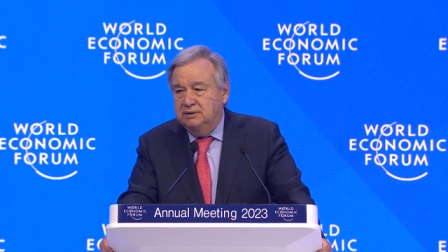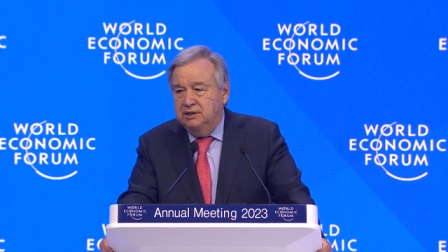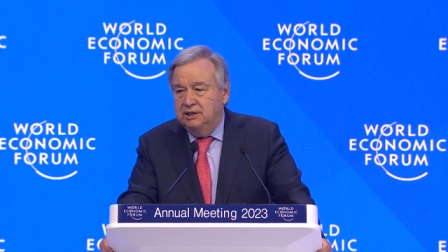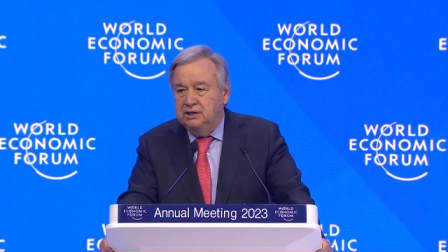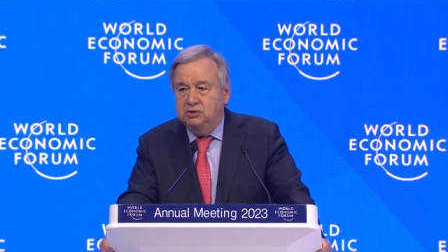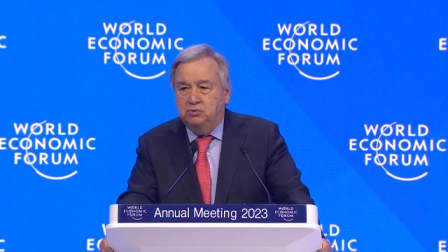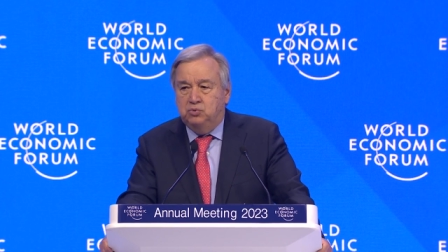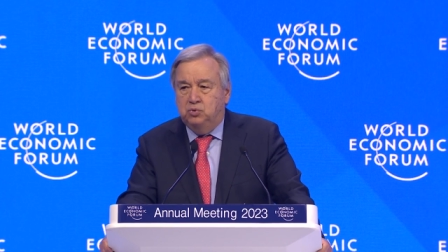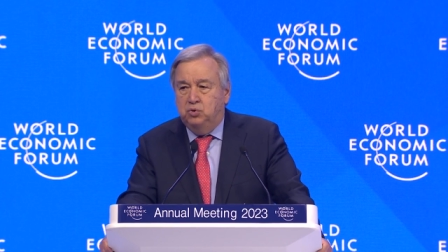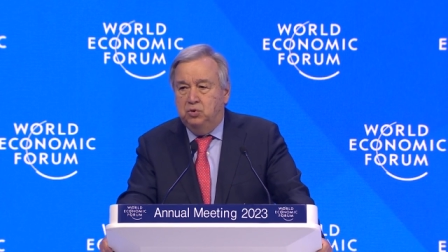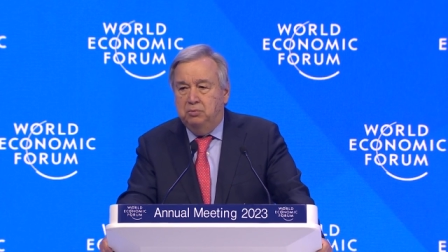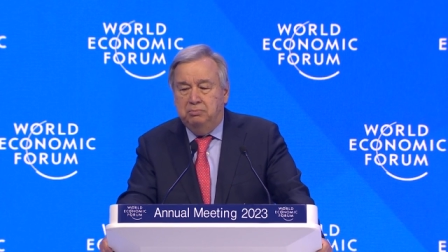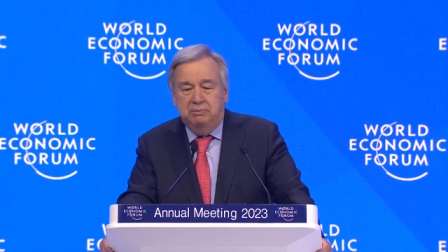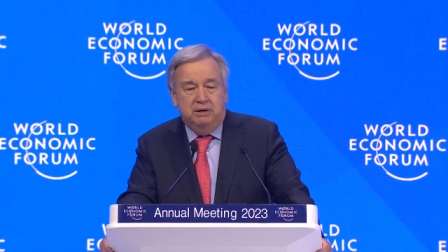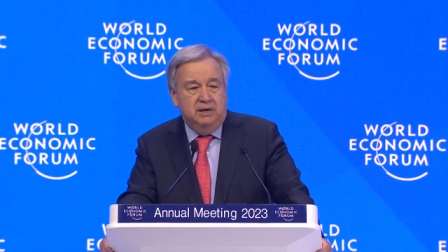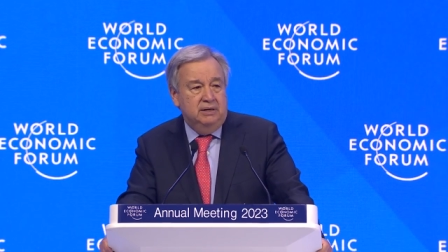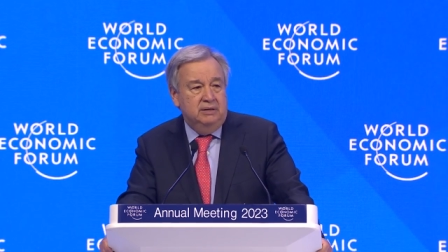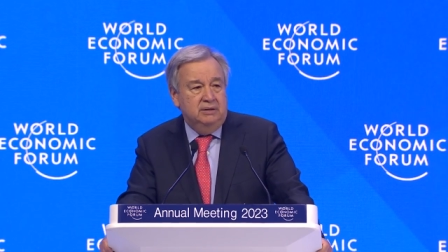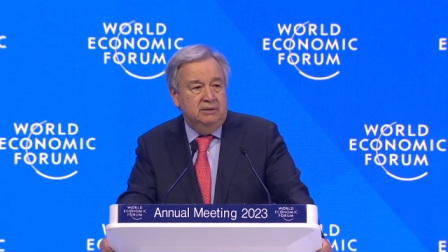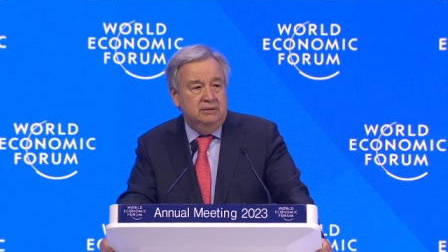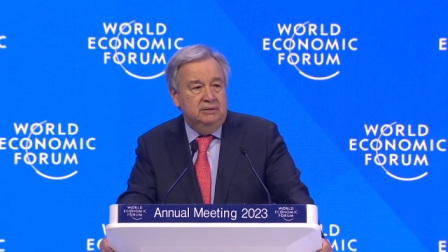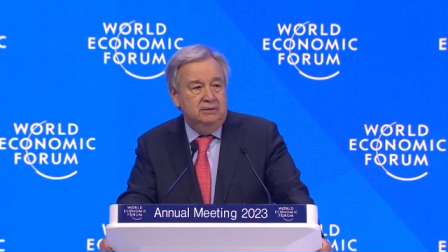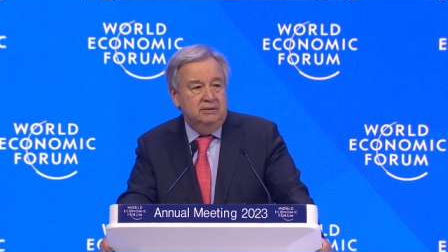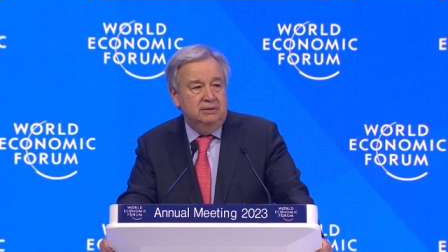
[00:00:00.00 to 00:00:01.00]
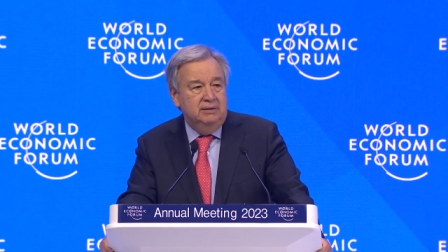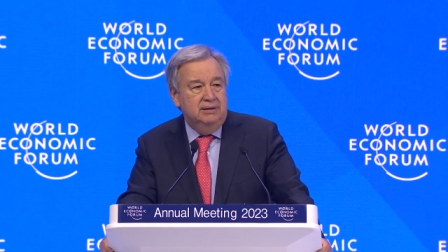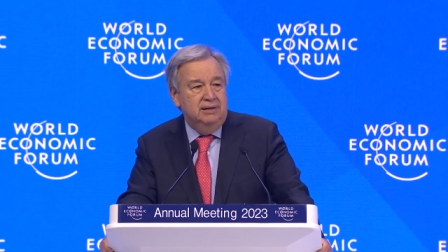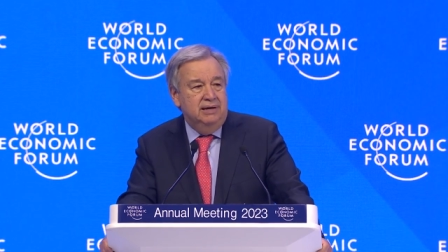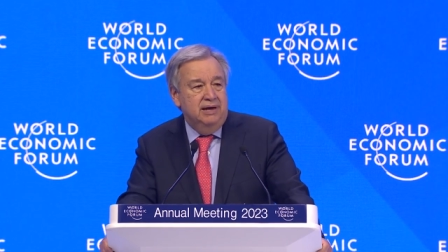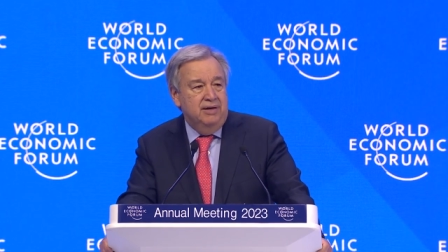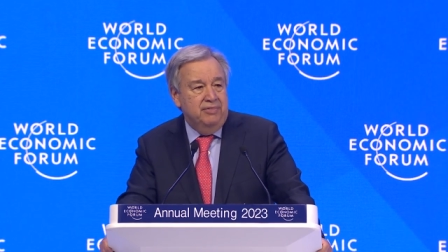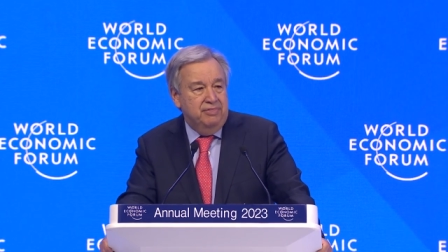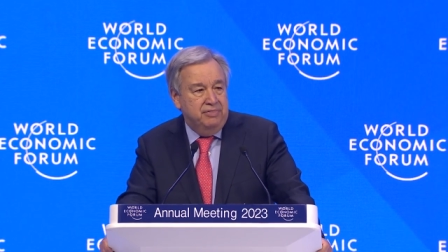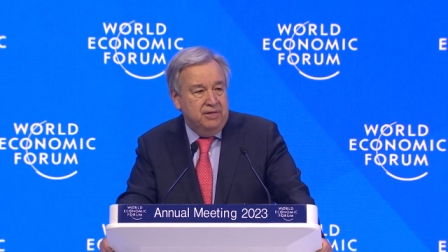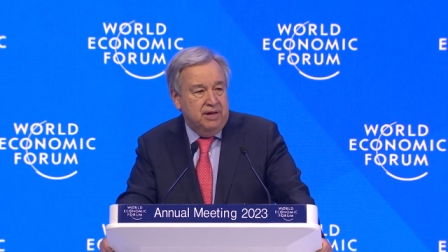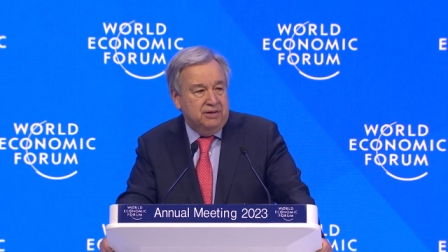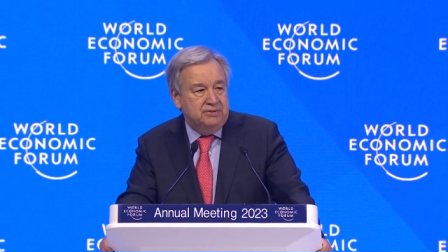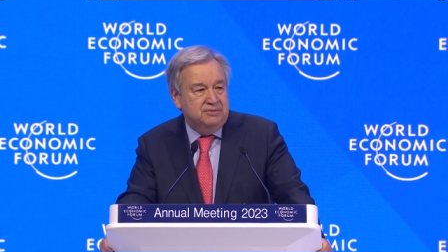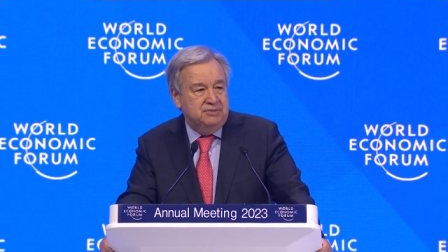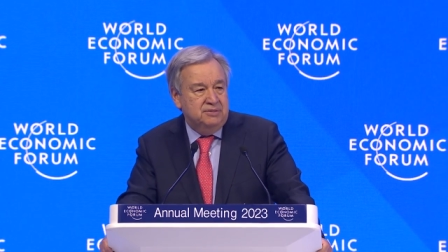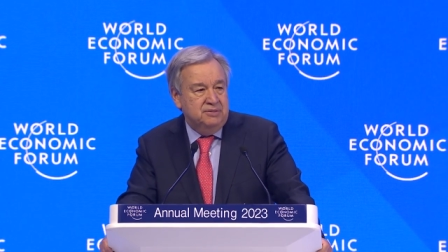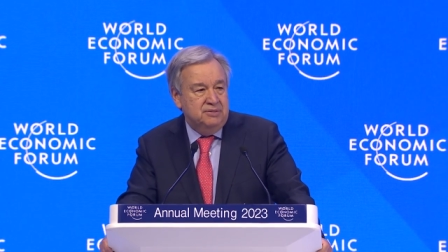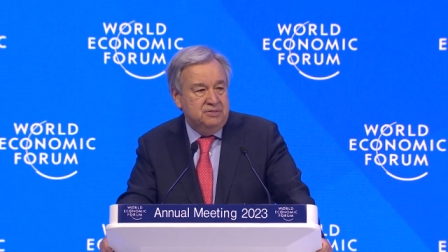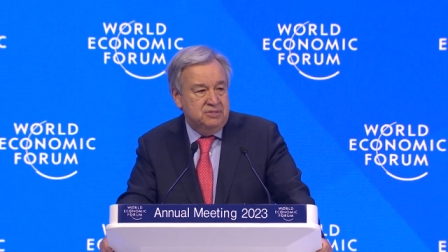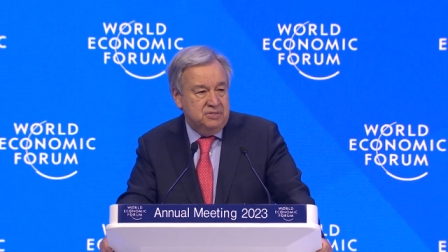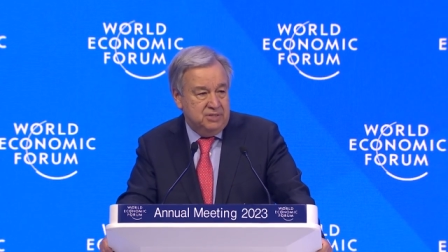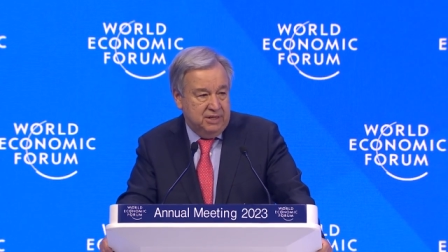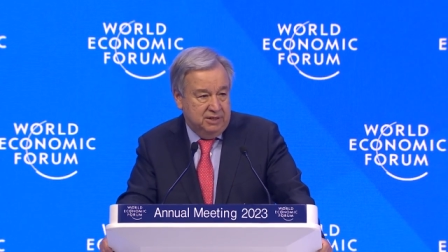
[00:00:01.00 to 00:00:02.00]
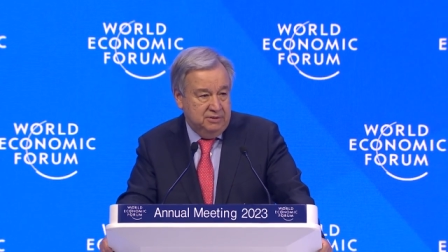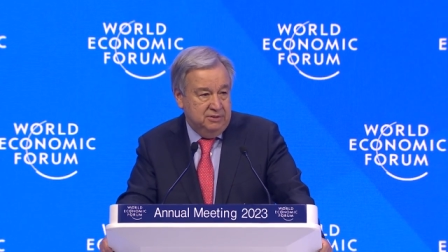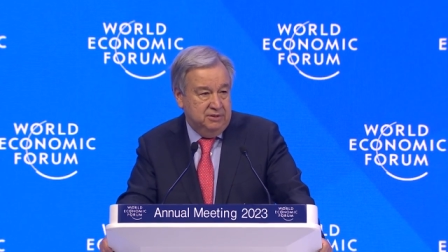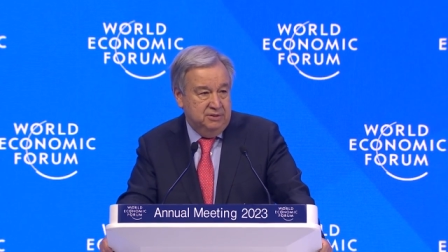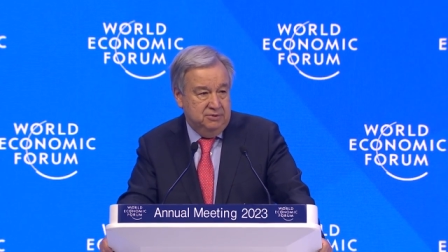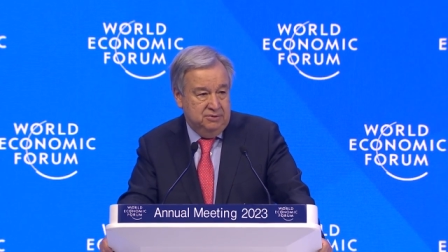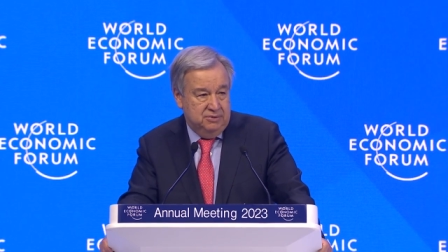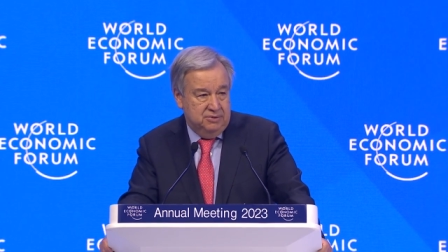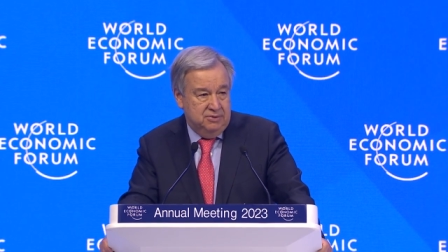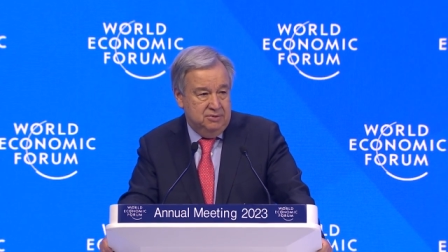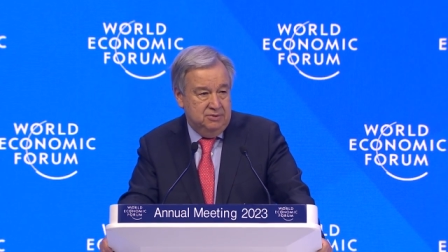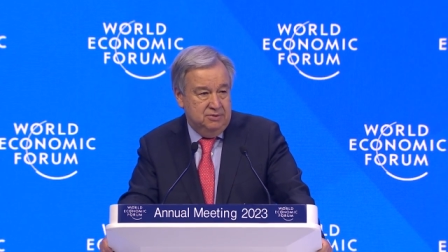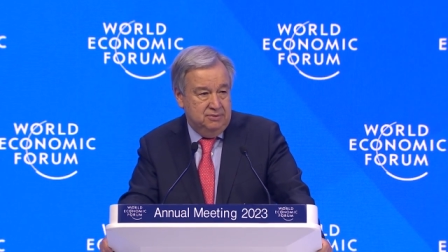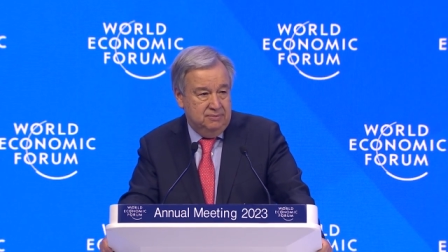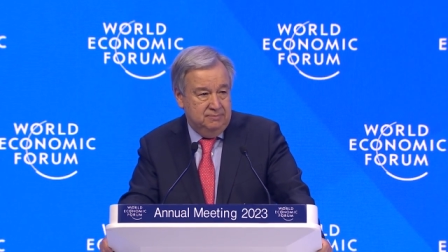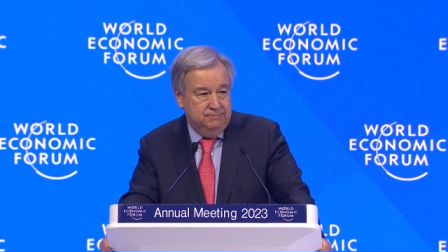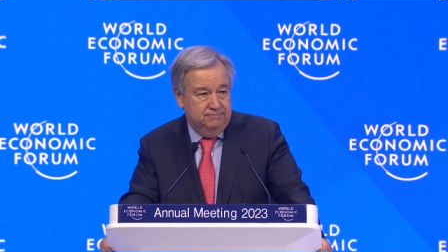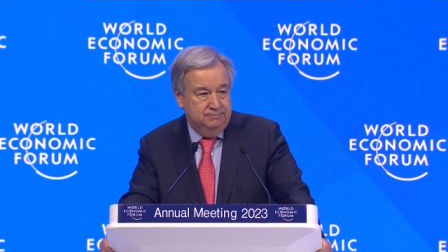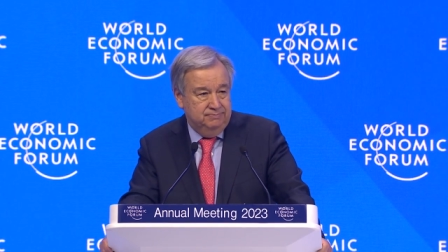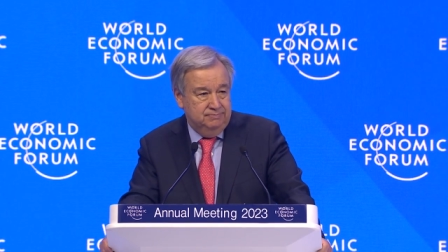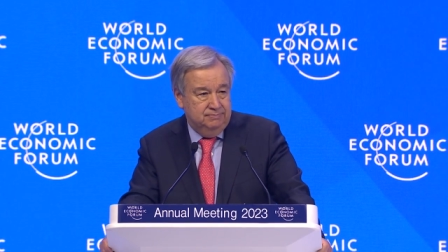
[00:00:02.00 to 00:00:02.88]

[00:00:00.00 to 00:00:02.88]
it will mean a death sentence.